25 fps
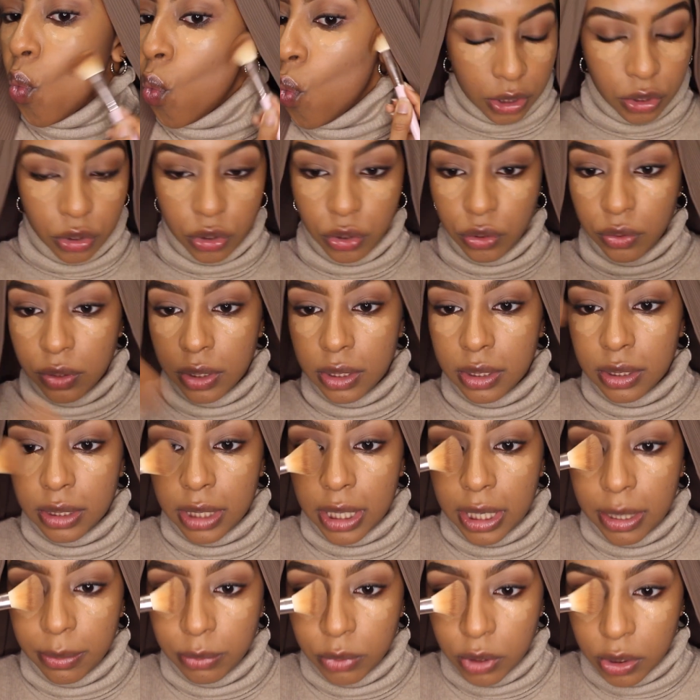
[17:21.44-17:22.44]
I do the
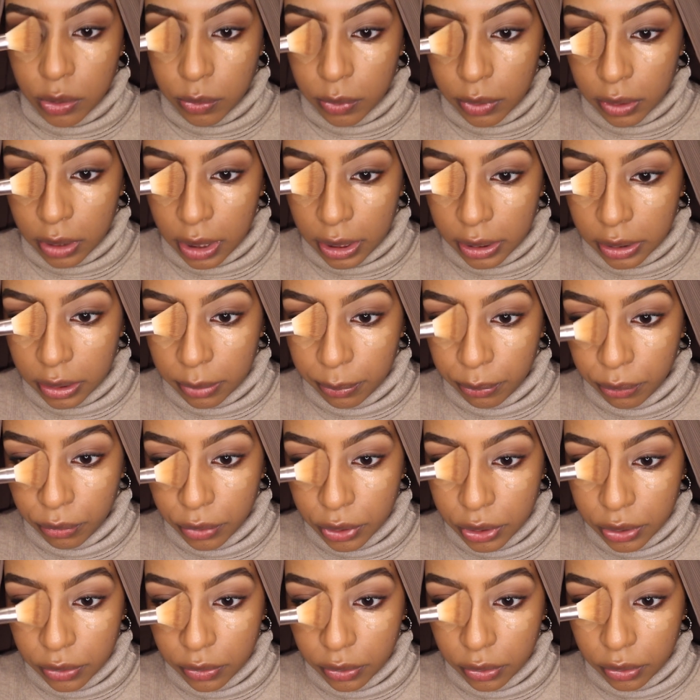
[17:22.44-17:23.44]
same just with like the
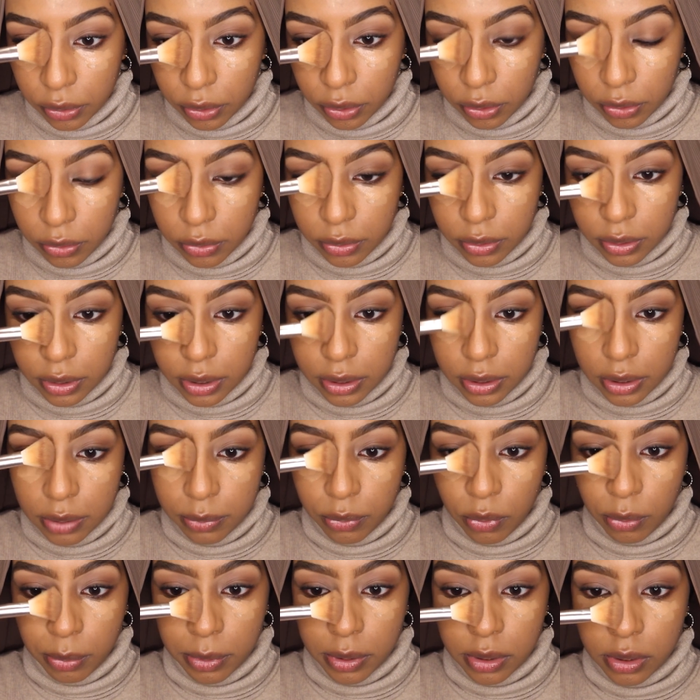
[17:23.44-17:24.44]
bridge of the nose. This is
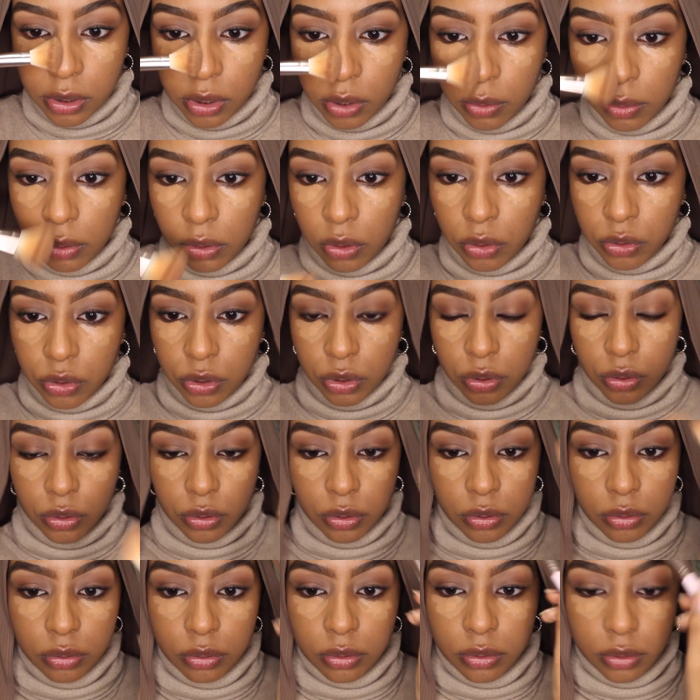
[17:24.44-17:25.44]
probably so
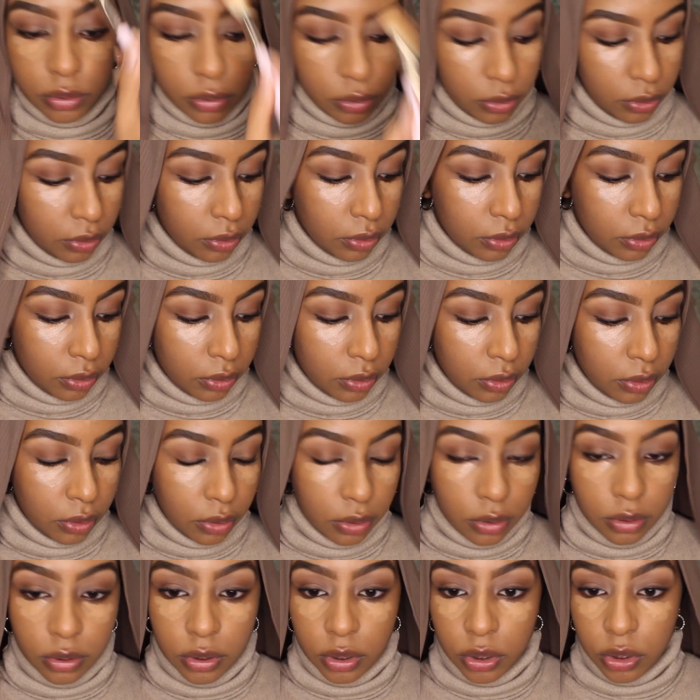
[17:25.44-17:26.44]
illogical
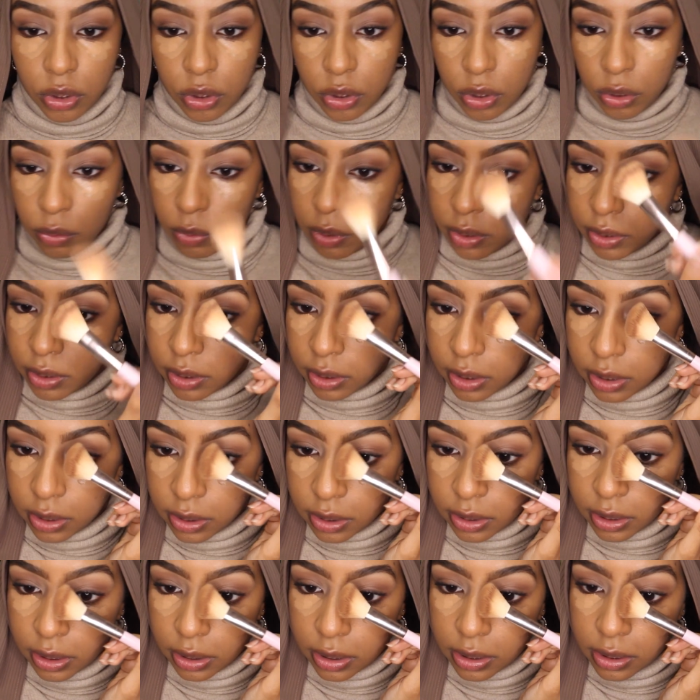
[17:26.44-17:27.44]
to do while the
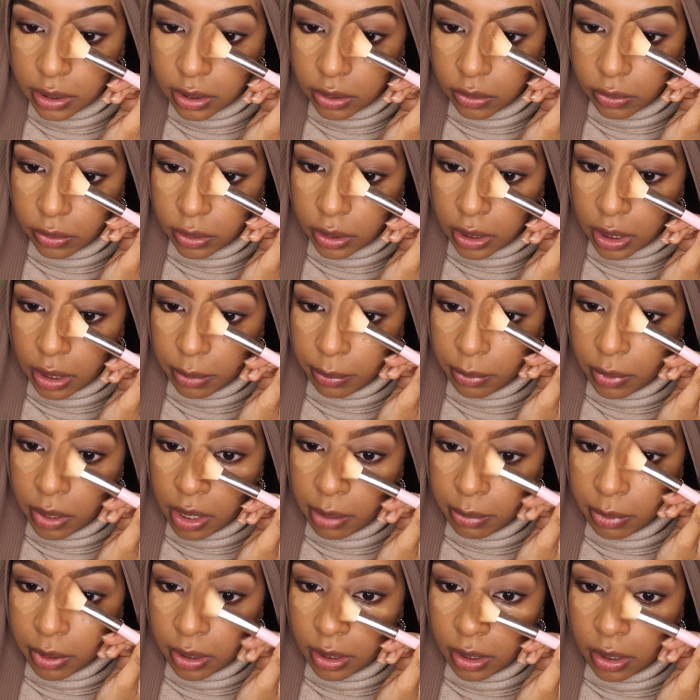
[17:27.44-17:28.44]
concealer's still there, but
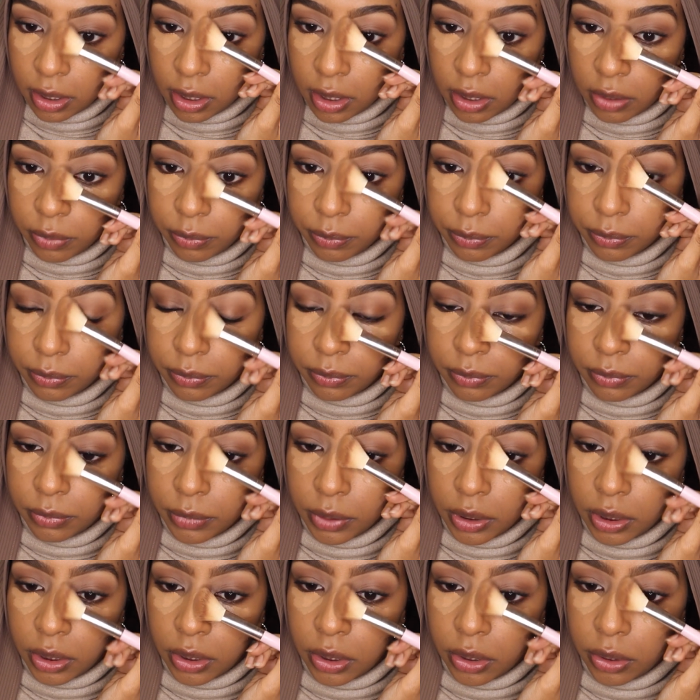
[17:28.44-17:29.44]
I'm here now,
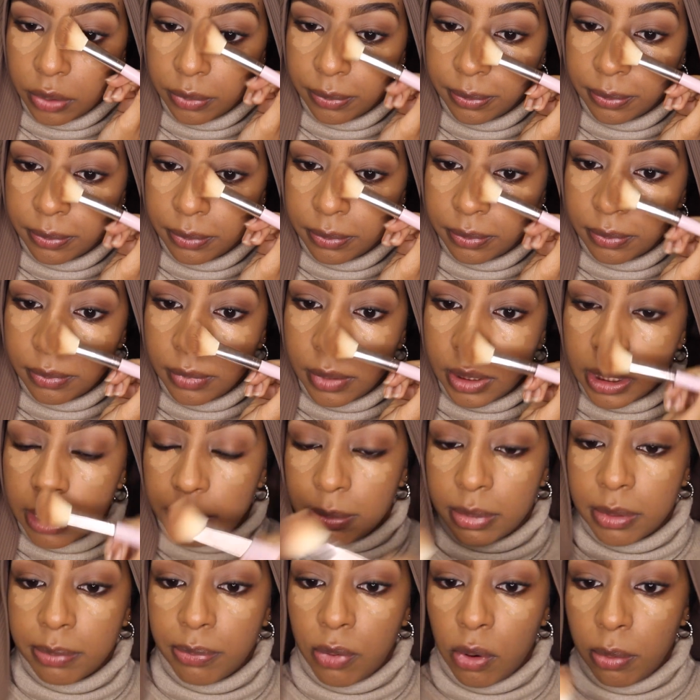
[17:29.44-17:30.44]
you know, and
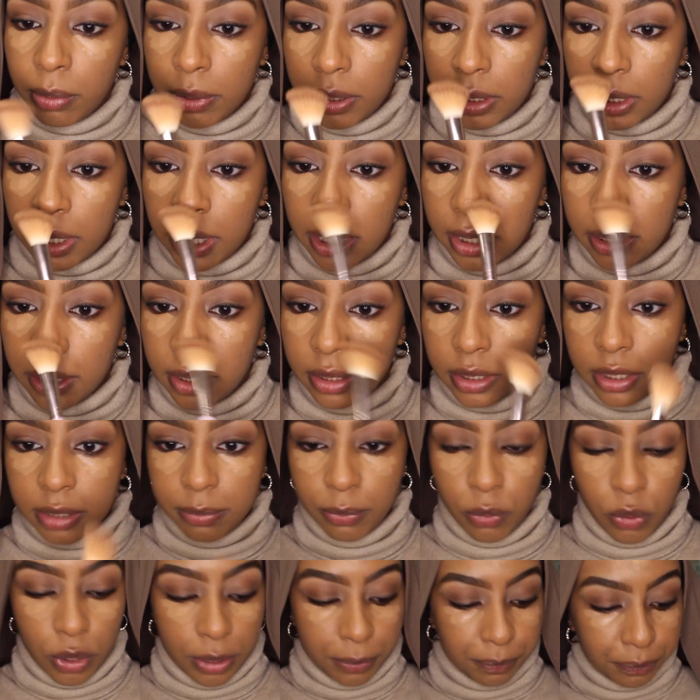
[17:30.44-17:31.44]
I'm probably late at this
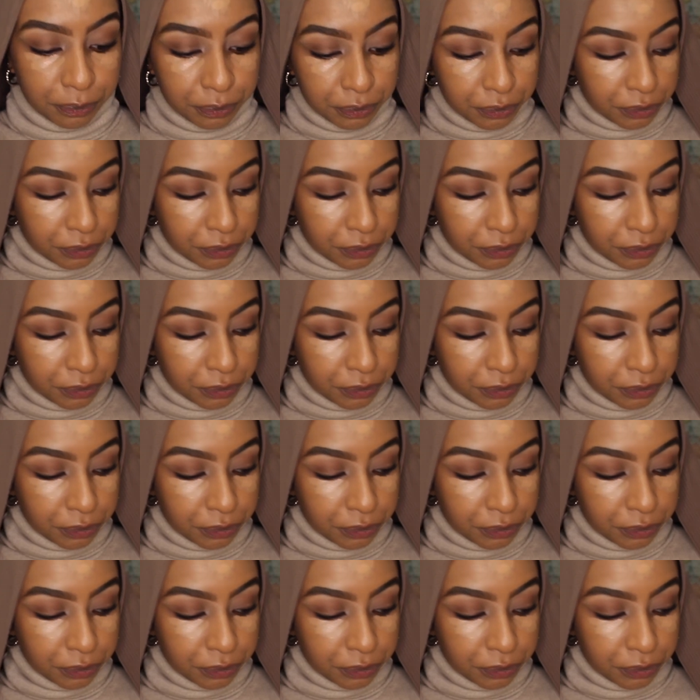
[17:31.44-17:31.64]
point.